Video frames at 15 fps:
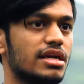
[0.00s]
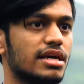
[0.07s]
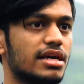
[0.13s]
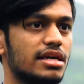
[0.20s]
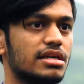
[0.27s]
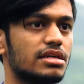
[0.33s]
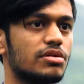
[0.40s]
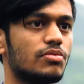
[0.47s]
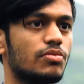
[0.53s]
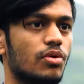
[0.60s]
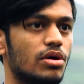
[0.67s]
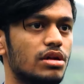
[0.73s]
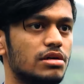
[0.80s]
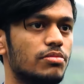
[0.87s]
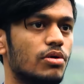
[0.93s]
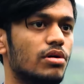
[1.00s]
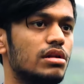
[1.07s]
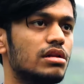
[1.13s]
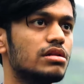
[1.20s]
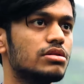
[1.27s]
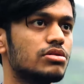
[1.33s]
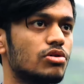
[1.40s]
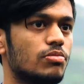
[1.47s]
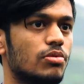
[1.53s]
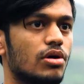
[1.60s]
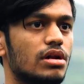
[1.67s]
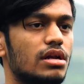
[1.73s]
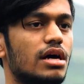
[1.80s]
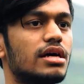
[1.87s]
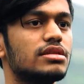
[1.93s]
cricket, volleyball,
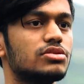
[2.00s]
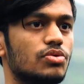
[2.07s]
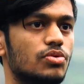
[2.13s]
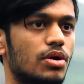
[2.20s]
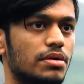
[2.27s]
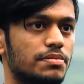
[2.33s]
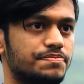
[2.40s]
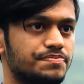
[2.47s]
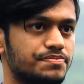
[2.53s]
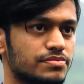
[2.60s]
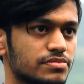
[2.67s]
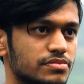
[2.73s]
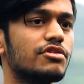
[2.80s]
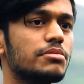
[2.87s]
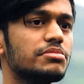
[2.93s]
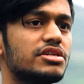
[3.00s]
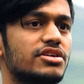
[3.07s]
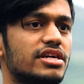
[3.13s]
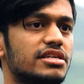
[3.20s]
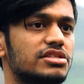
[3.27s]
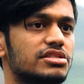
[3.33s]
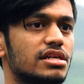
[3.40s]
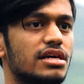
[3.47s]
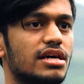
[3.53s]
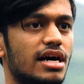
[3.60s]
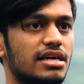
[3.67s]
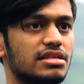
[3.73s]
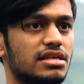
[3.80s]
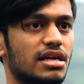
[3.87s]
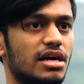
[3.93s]
throwball and so on. From the traditional
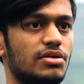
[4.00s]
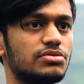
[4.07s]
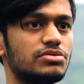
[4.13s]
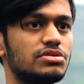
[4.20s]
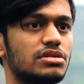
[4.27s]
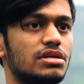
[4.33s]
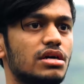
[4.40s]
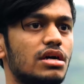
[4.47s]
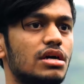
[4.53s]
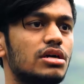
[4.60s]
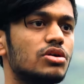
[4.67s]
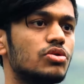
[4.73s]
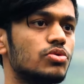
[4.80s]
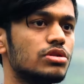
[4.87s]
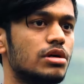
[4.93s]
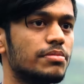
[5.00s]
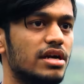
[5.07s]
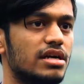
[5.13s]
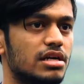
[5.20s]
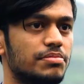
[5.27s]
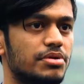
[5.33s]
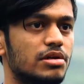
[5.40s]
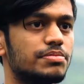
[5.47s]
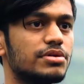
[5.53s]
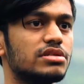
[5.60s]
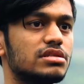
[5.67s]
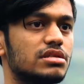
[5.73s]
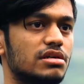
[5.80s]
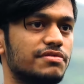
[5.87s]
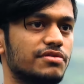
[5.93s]
grass grounds to the
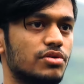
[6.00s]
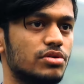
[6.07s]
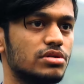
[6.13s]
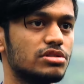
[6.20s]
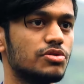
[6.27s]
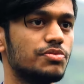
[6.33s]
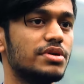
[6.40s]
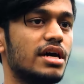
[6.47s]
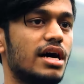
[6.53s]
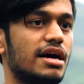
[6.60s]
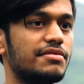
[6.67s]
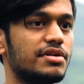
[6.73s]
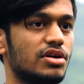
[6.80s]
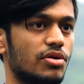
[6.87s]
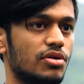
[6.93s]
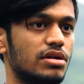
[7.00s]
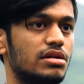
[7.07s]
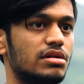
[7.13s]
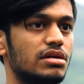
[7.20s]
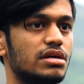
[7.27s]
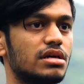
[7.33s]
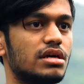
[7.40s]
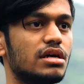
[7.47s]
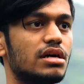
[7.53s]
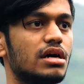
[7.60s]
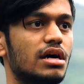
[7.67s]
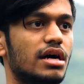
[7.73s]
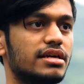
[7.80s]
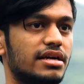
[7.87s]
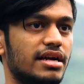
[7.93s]
multi-purpose turf courts, we have it all
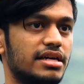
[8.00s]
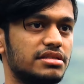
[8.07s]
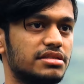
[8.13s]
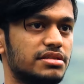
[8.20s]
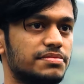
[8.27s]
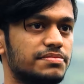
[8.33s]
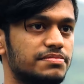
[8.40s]
at Christ.